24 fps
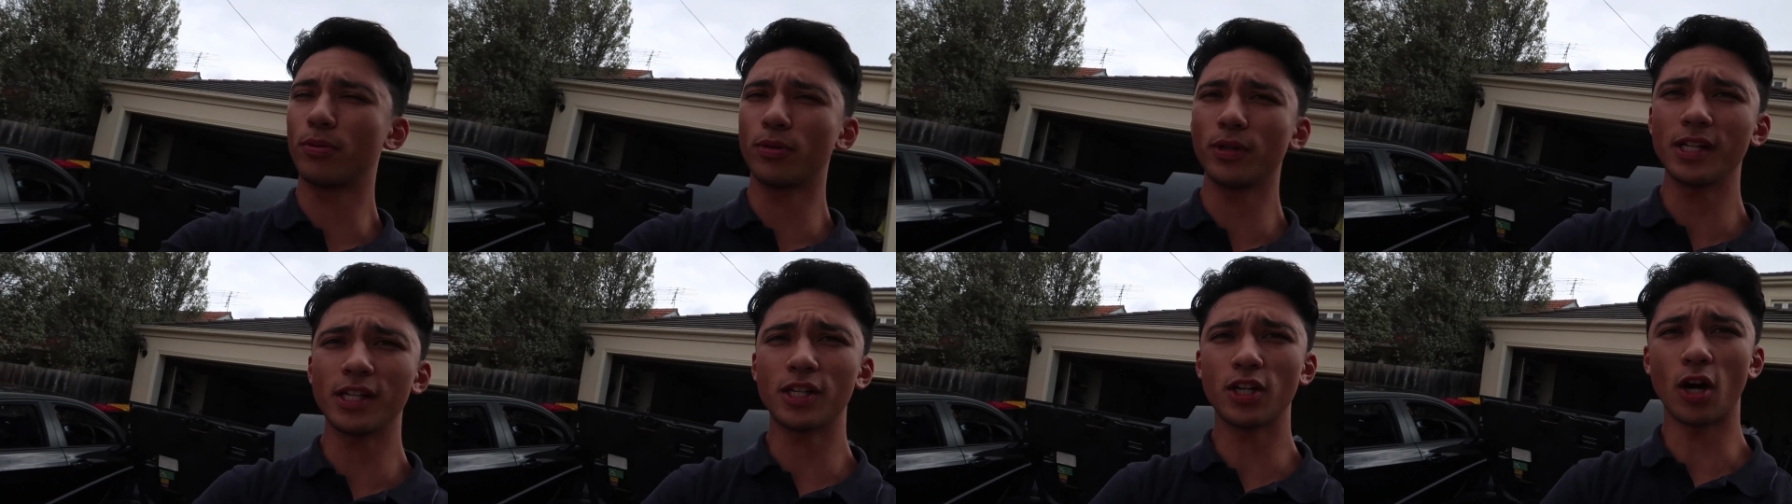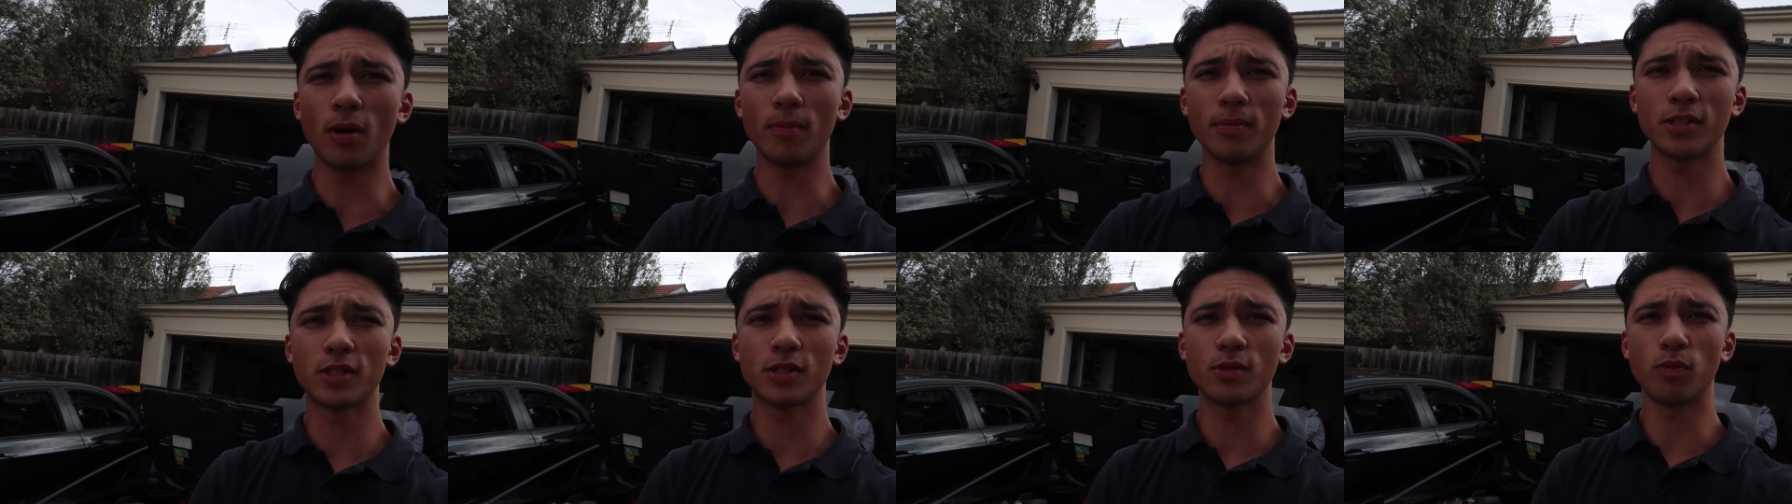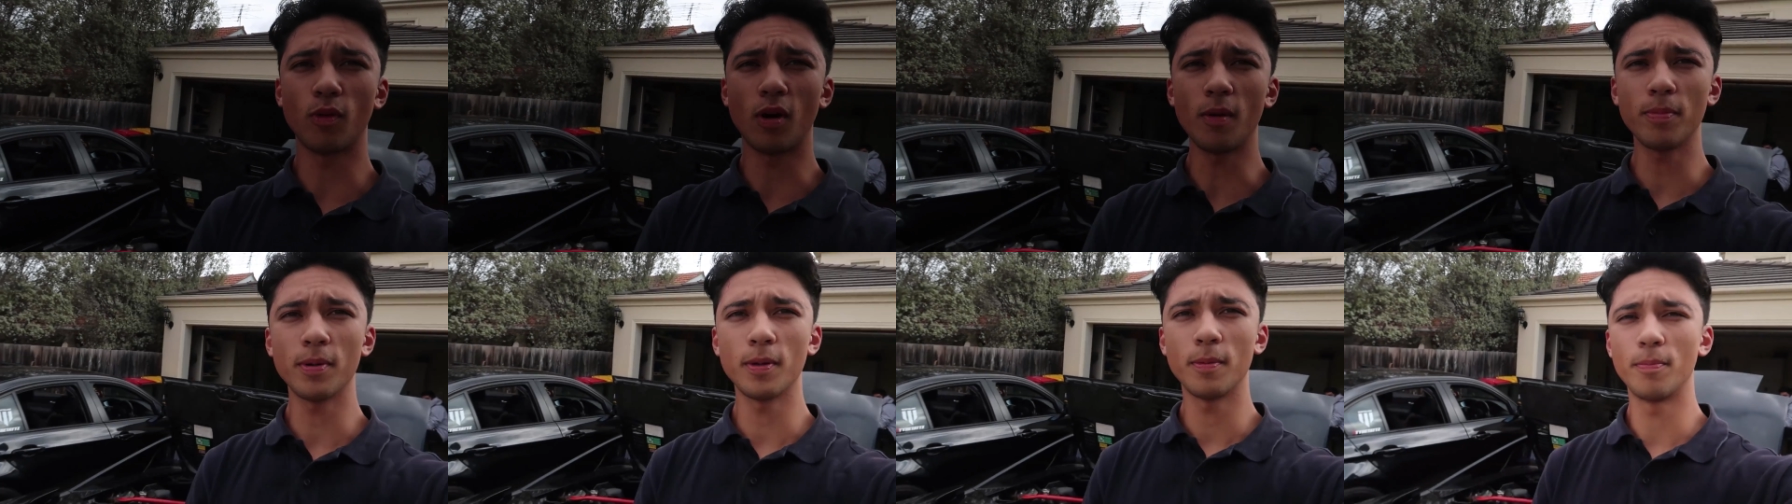pretty common
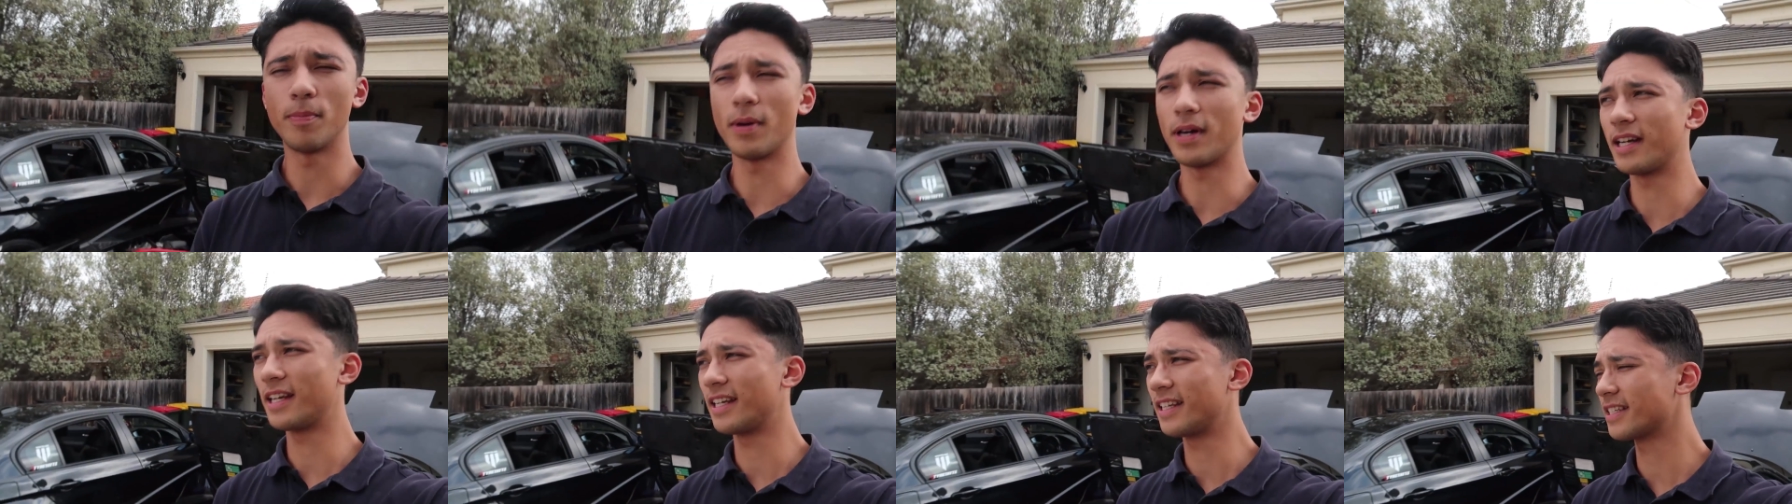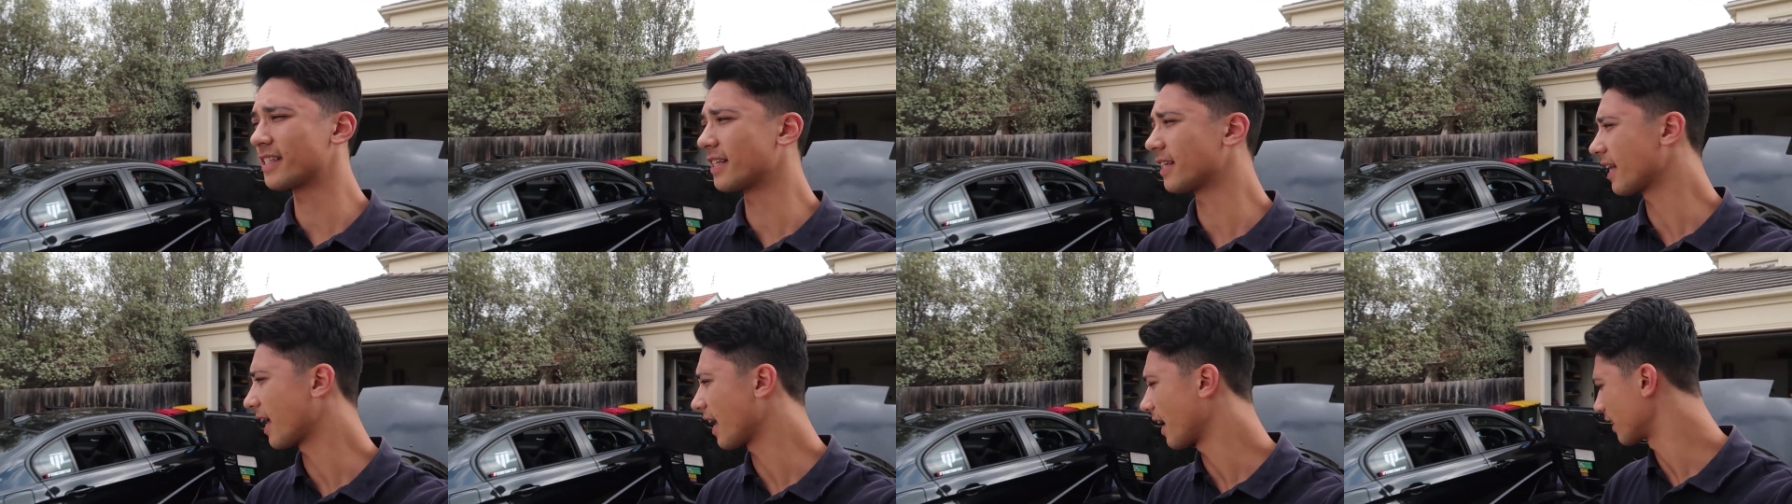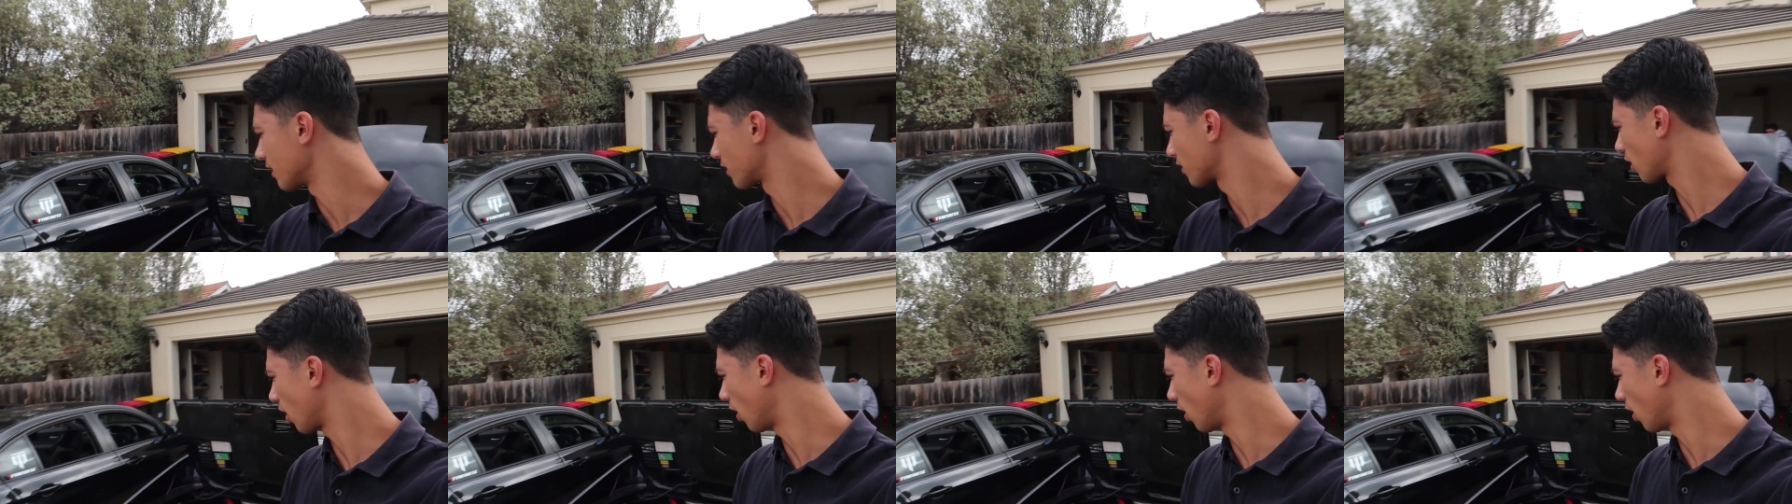swap, but it isn't as